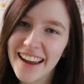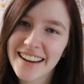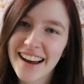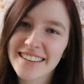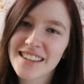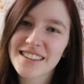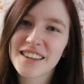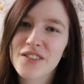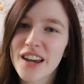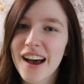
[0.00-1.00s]
Hey guys, it's
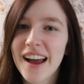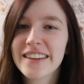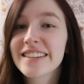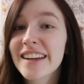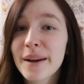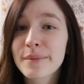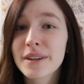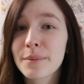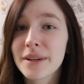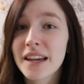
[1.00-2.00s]
Olivia, and today I'm
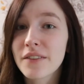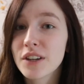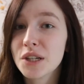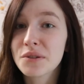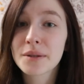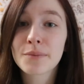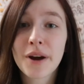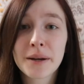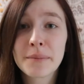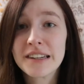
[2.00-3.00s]
going to be giving you some
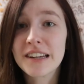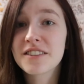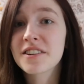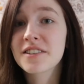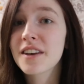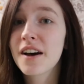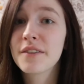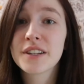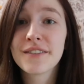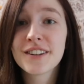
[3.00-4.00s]
recommendations
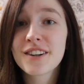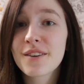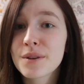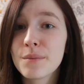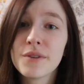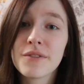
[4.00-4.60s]
of TV shows and